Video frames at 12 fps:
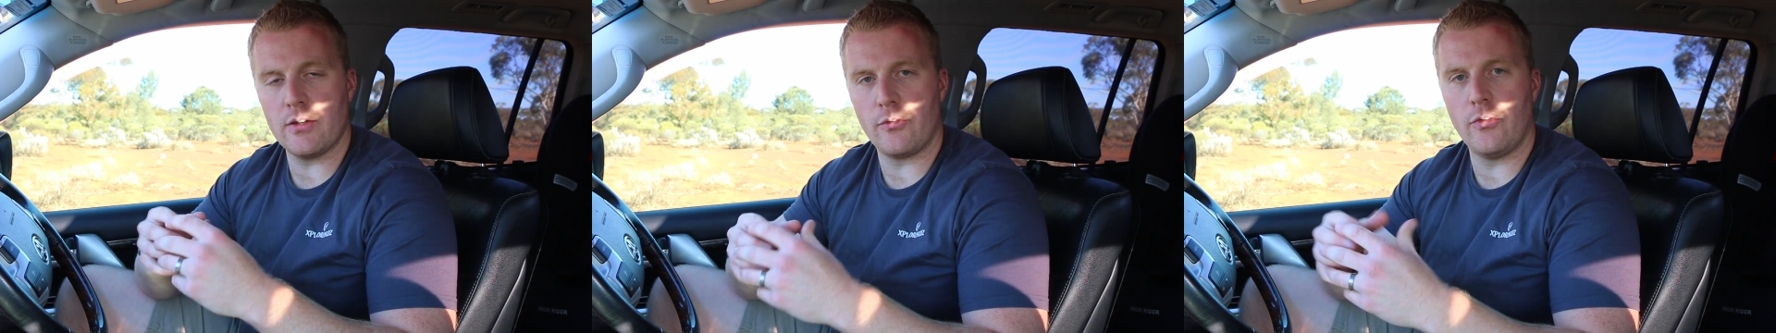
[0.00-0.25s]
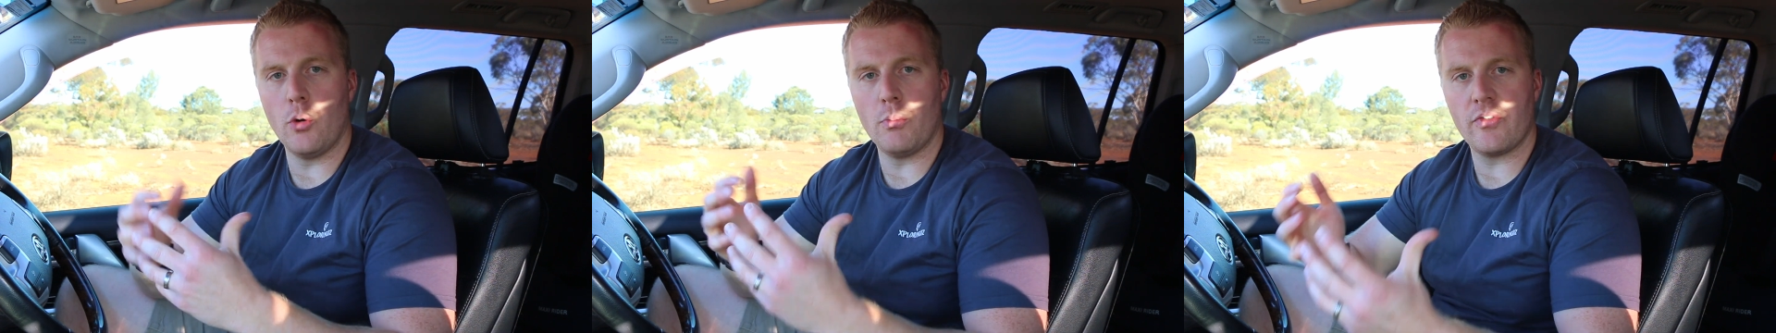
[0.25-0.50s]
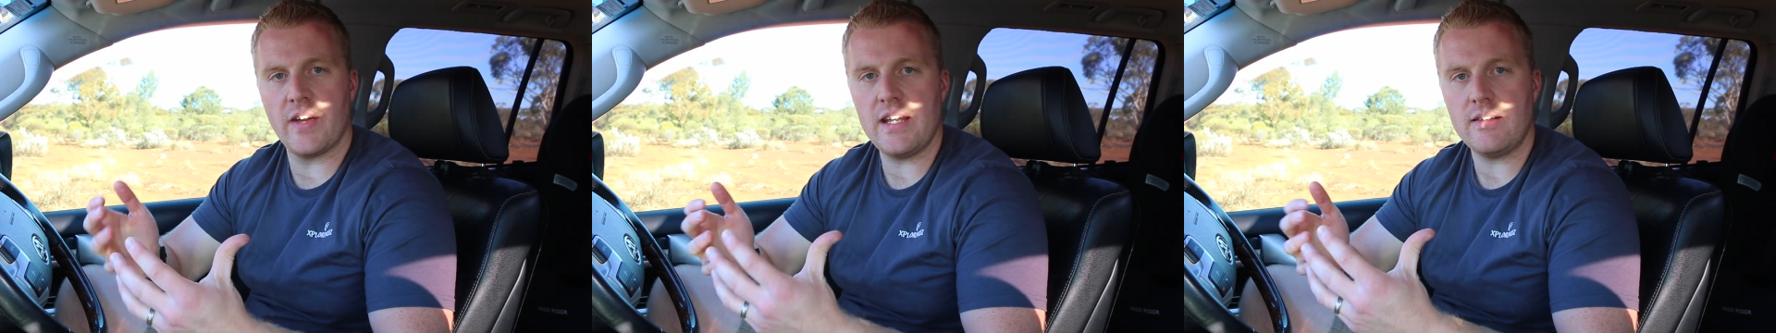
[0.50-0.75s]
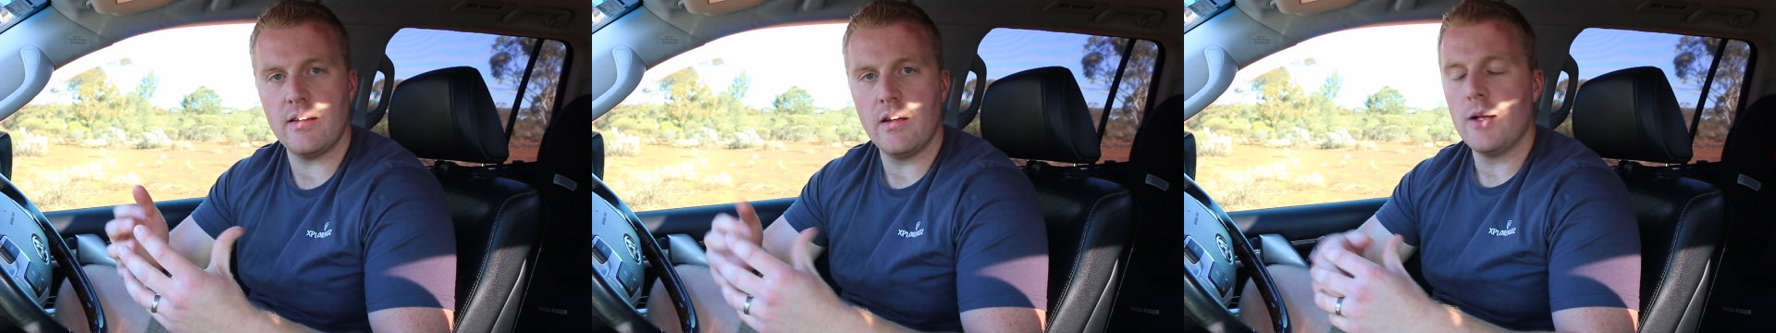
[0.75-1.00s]
the form of
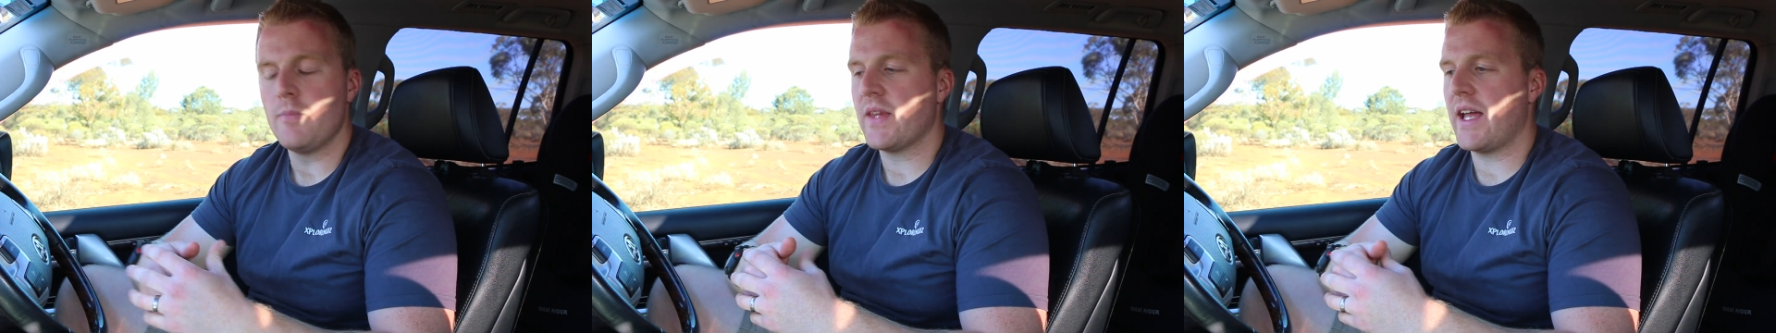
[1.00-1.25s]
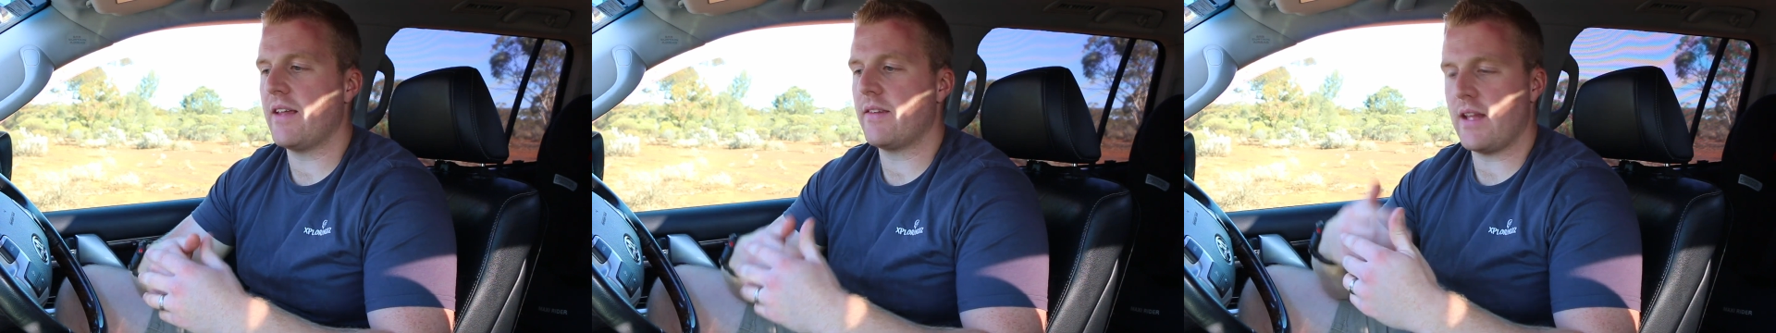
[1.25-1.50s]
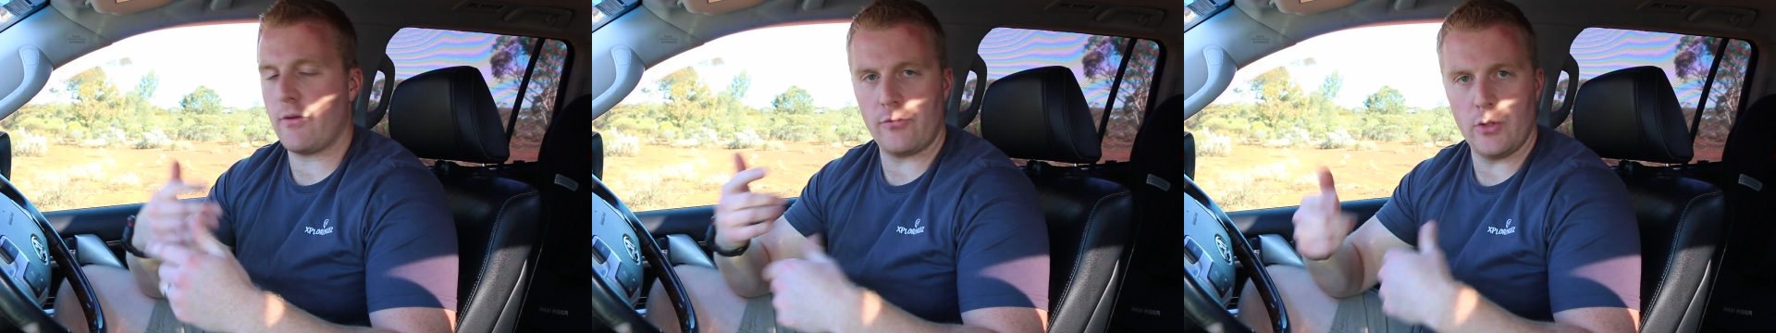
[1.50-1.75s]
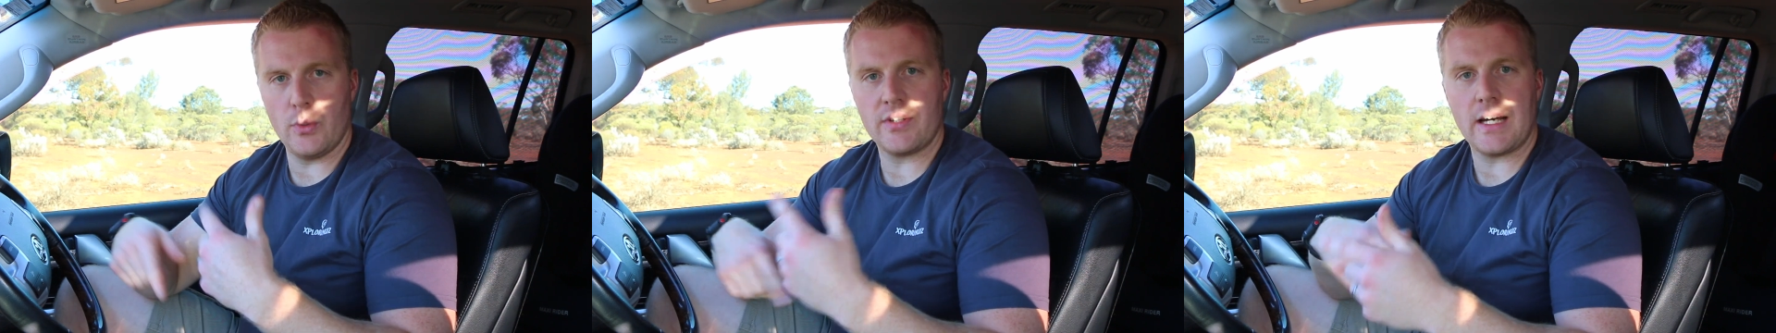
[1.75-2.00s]
heat as that
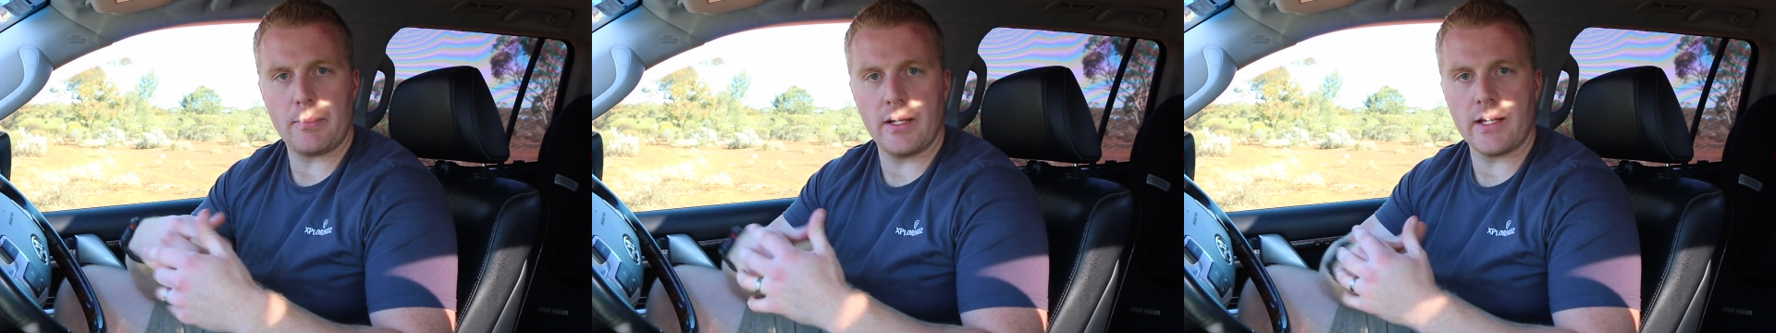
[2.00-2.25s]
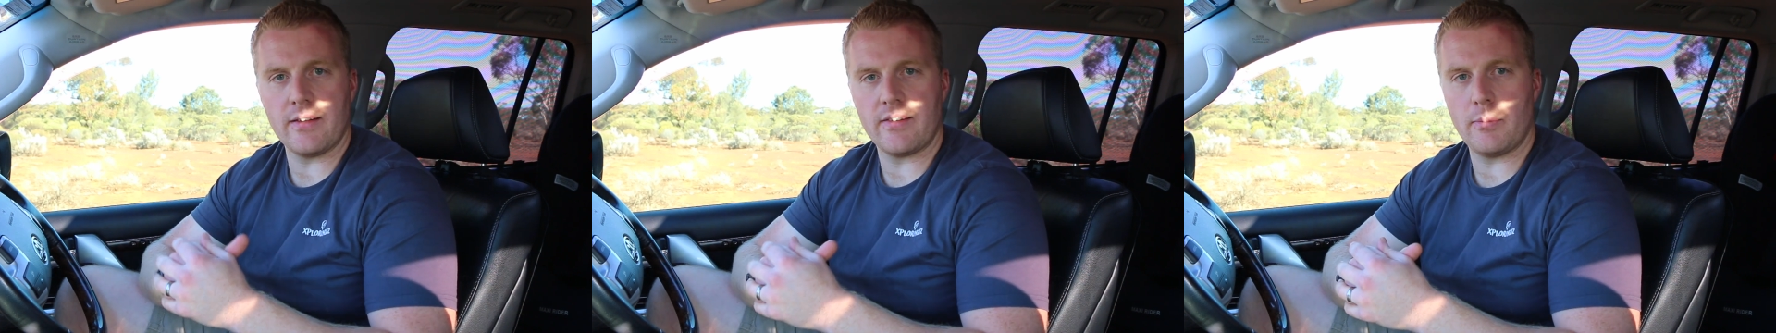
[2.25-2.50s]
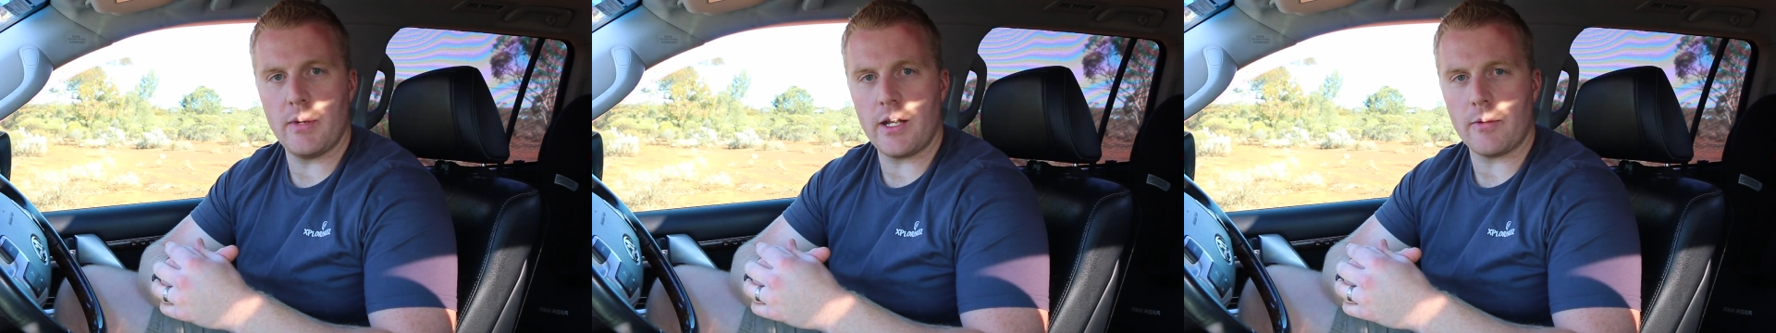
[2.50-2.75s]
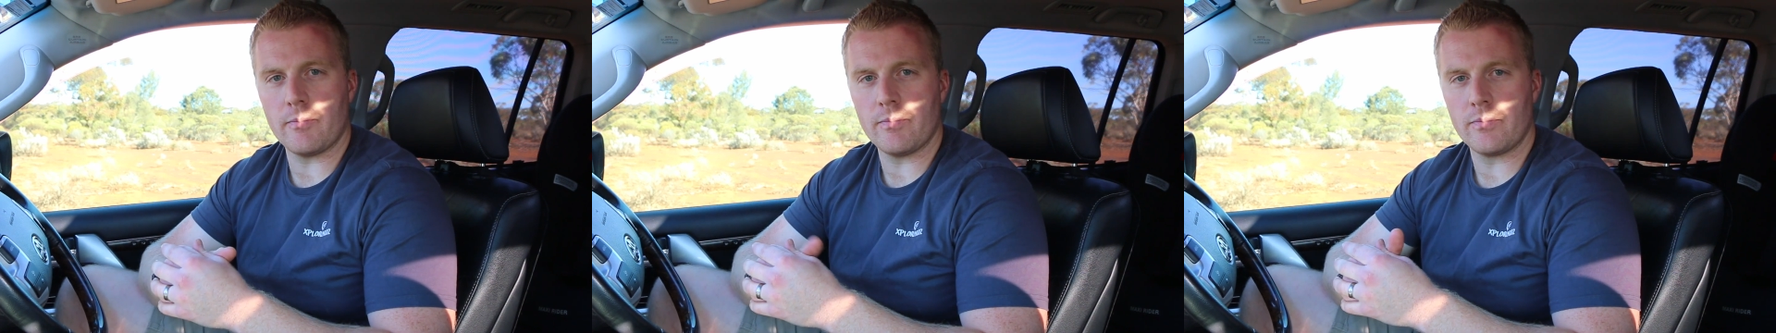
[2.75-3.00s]
fluid coupling is spinning.